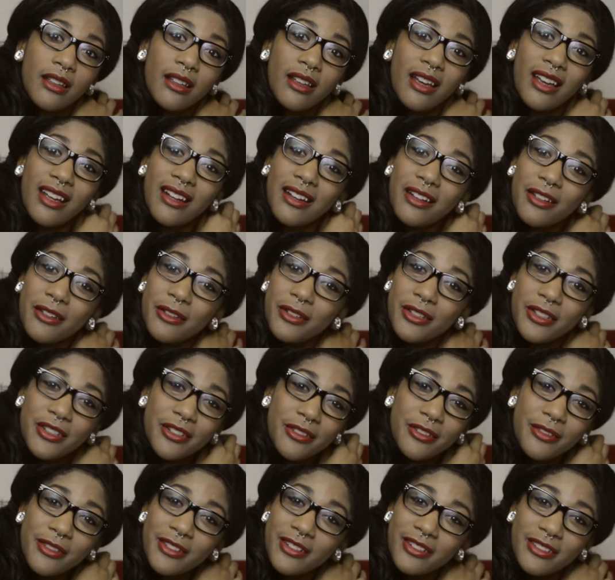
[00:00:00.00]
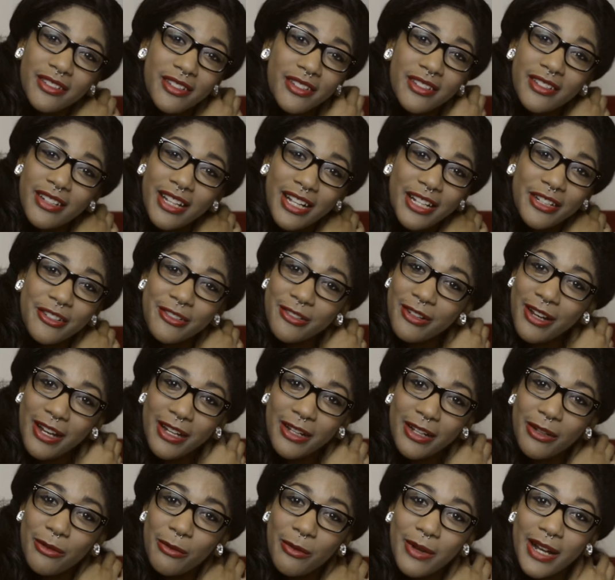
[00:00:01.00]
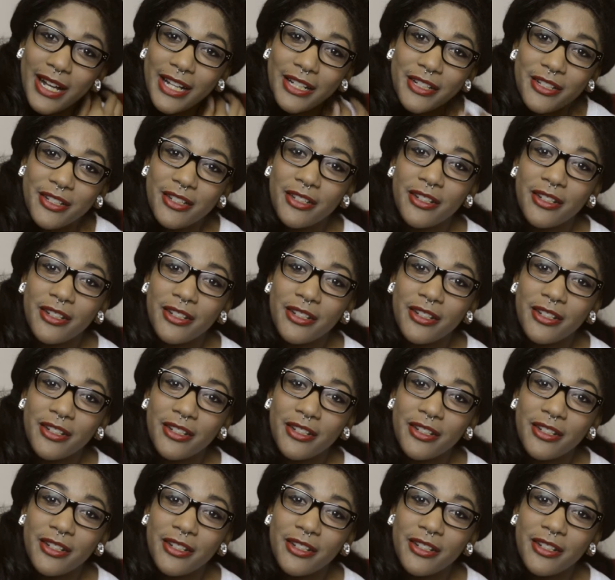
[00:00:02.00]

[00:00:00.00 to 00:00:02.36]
I know you're not trying to watch,